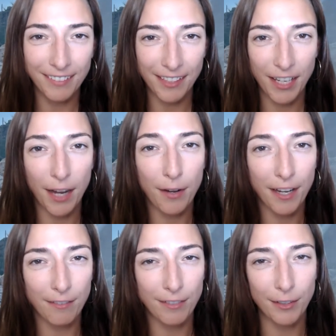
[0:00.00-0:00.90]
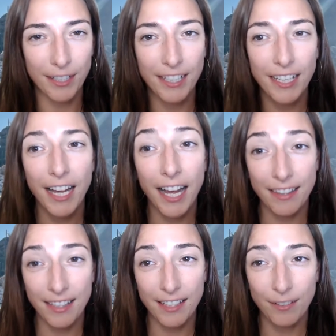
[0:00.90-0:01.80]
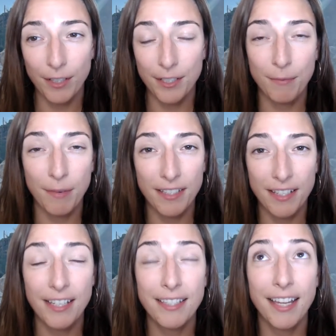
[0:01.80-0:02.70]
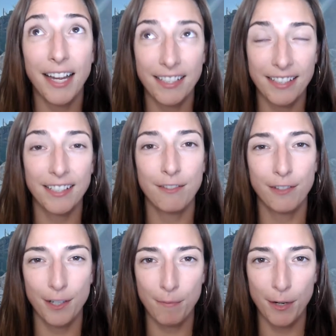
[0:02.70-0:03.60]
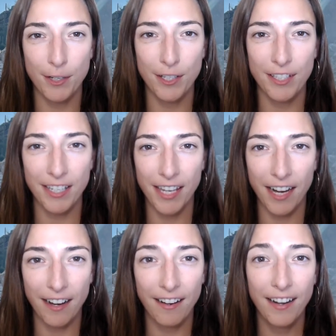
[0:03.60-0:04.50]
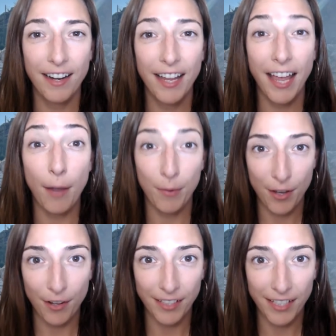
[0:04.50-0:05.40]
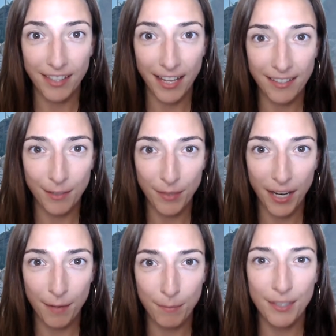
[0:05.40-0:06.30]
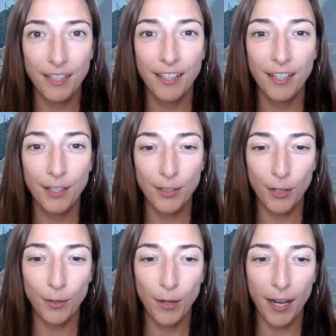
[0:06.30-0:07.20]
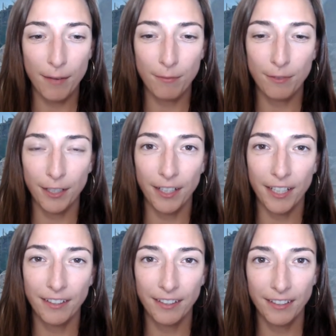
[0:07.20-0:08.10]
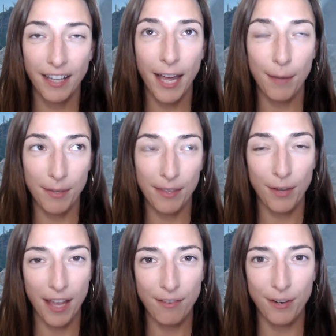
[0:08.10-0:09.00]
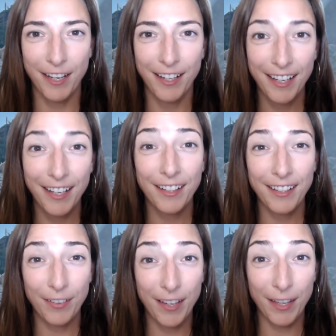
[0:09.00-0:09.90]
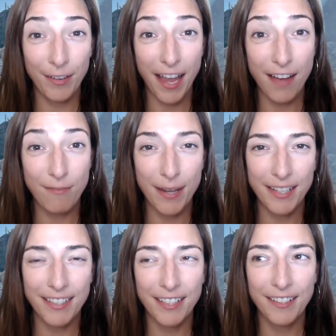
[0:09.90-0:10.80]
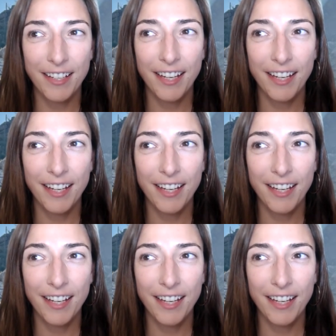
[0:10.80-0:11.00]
That's how I view it. I think Western medicine is excellent for emergency care, and we all need that sometimes. So I'm very happy that we have medicine.